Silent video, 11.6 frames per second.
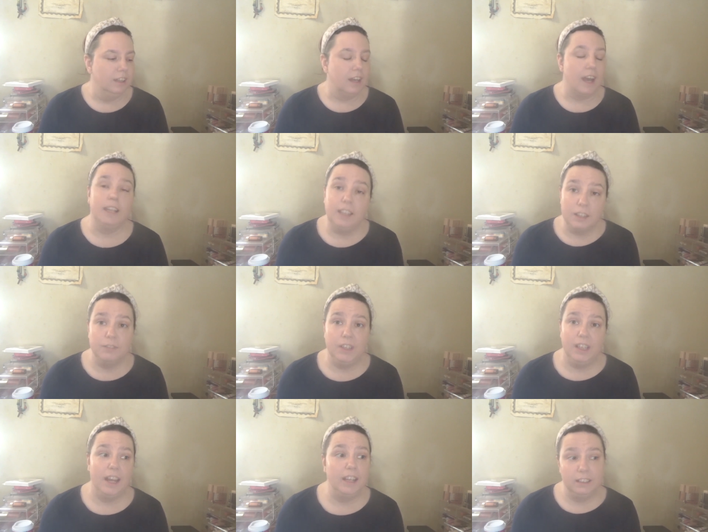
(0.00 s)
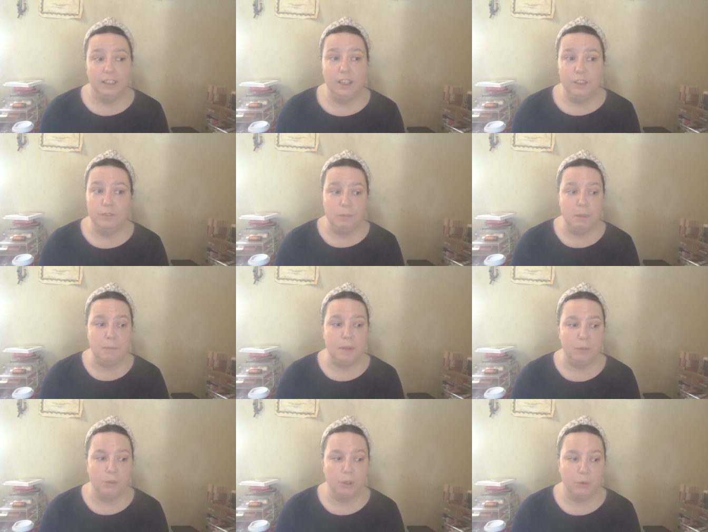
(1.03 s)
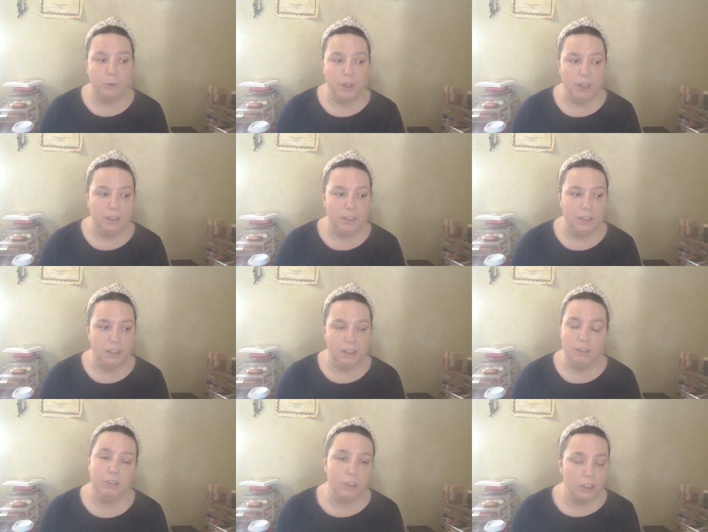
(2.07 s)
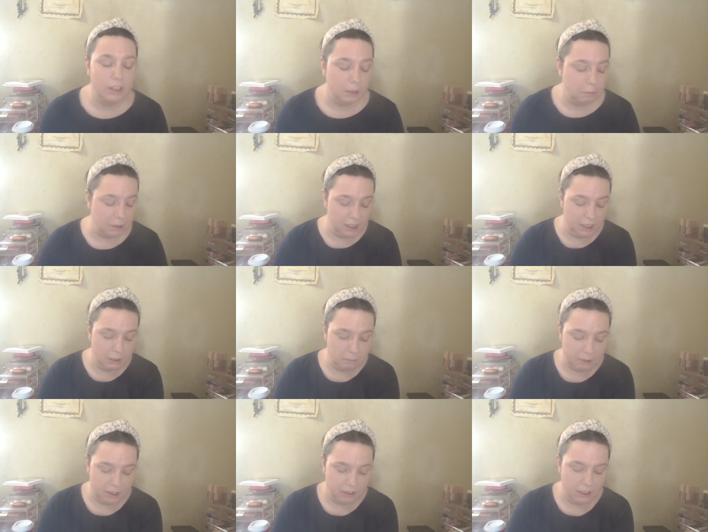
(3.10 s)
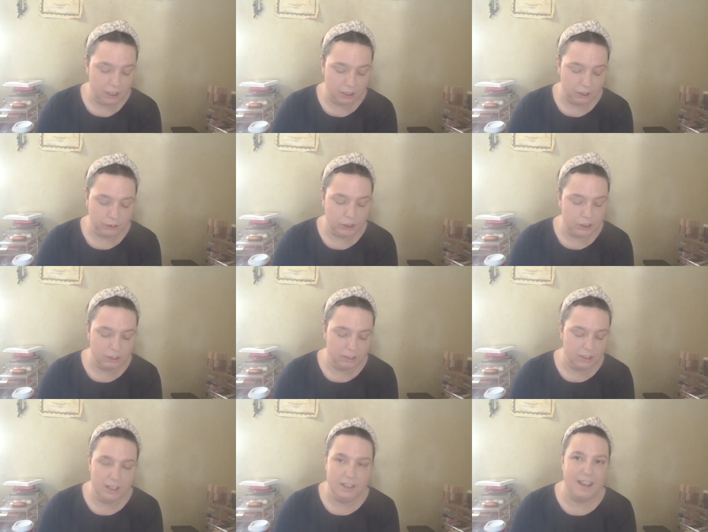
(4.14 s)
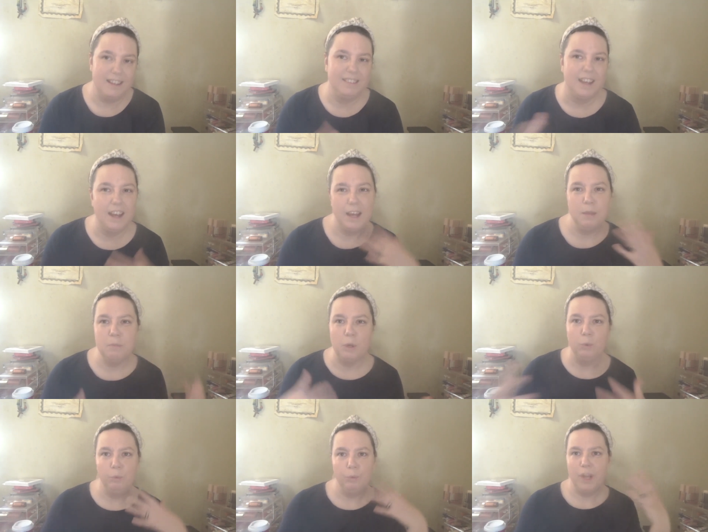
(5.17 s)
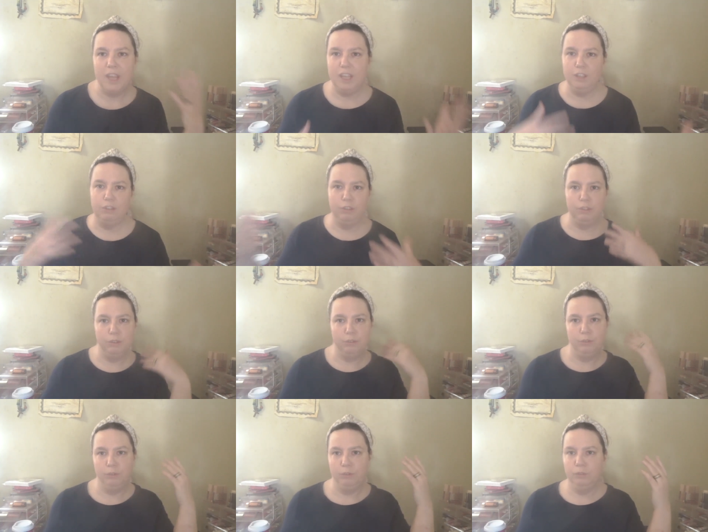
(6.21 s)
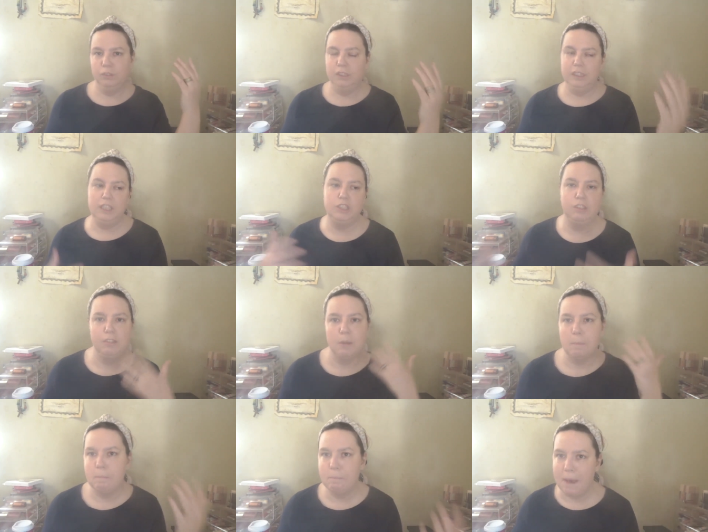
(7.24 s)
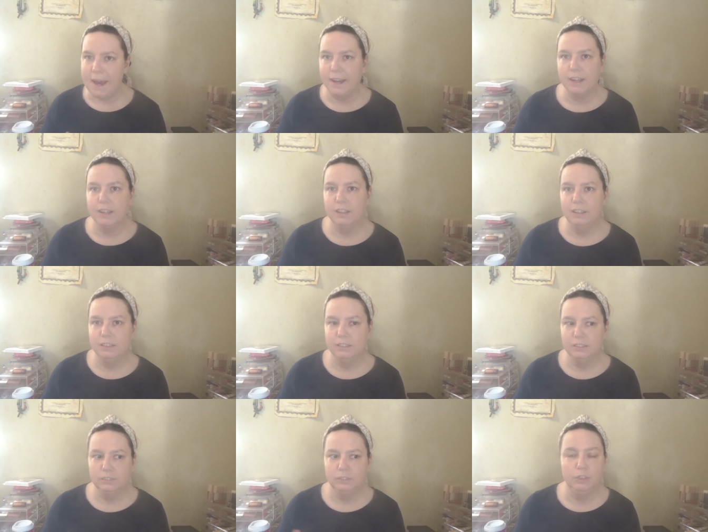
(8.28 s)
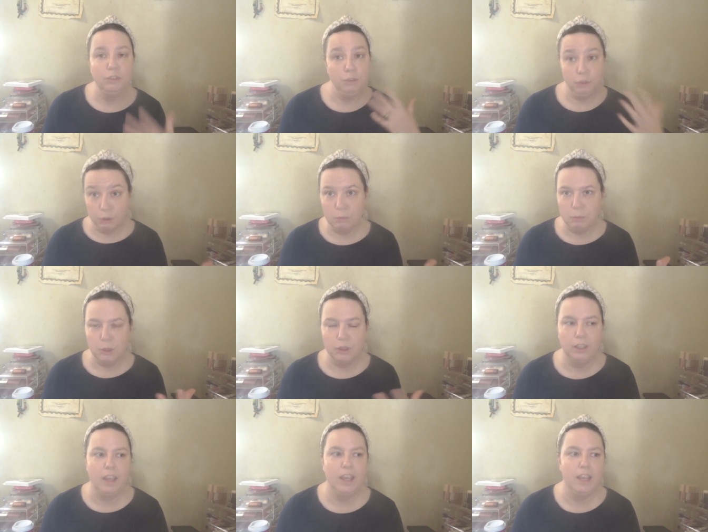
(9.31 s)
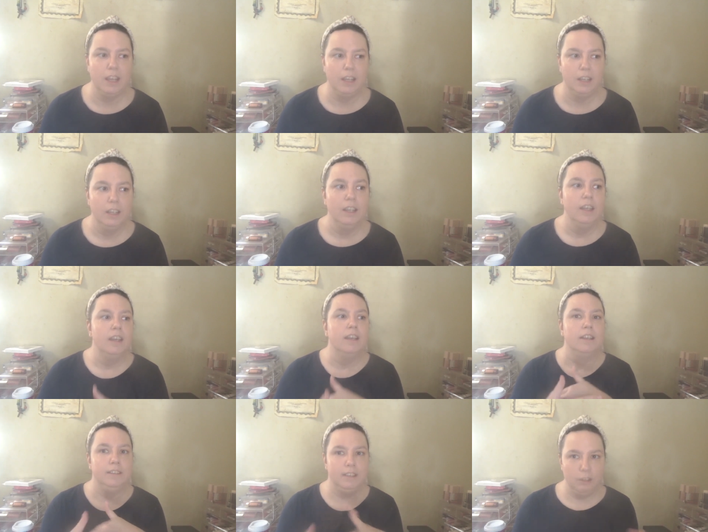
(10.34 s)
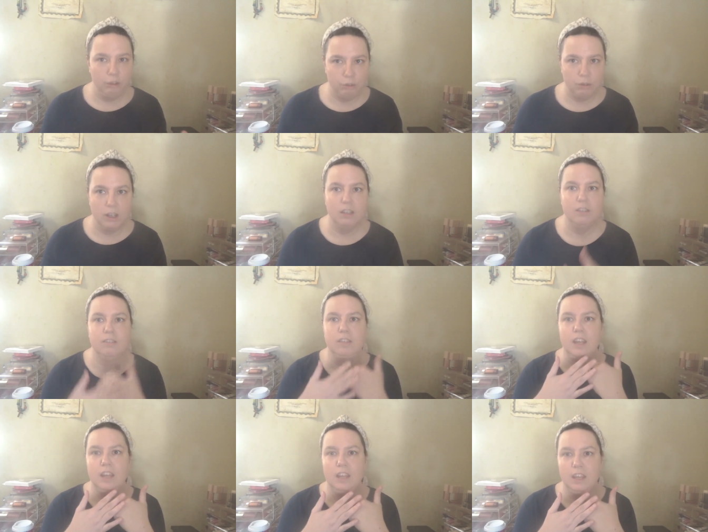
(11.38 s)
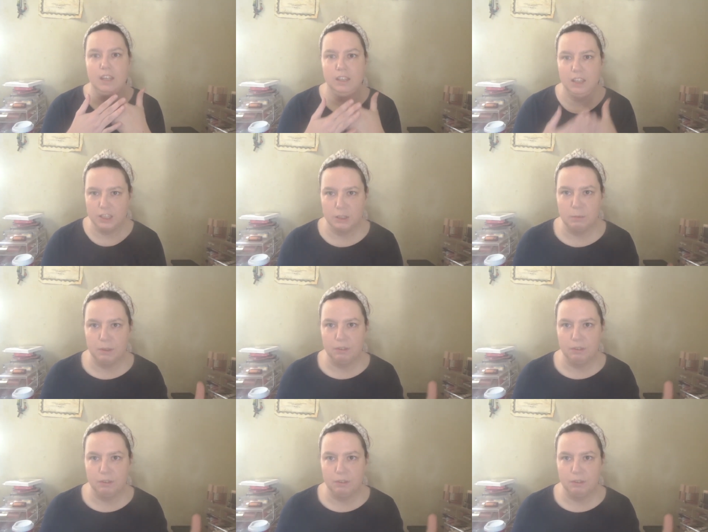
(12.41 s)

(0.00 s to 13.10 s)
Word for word: I loved it. I love the people I work with. It's a good company, but you know, you just need that time away to get yourself back to normal and de-stressed and catch up on